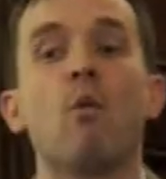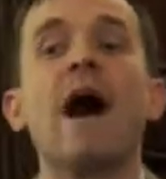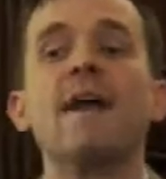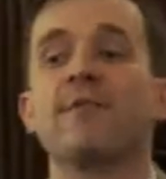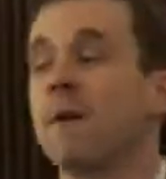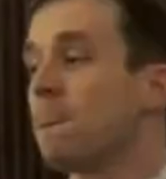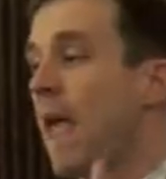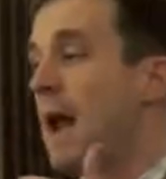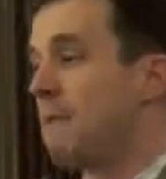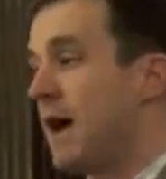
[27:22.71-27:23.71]

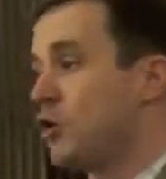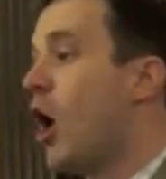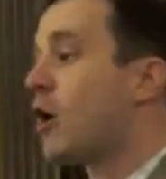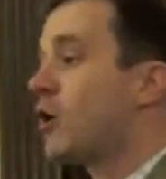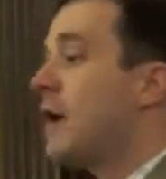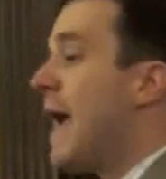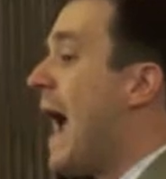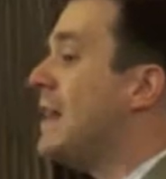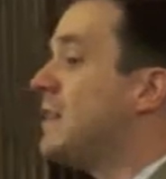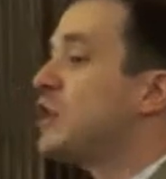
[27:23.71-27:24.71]
wife and my
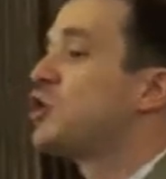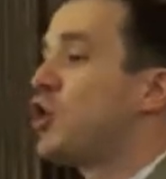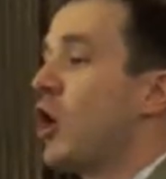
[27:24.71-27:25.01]
daughter and this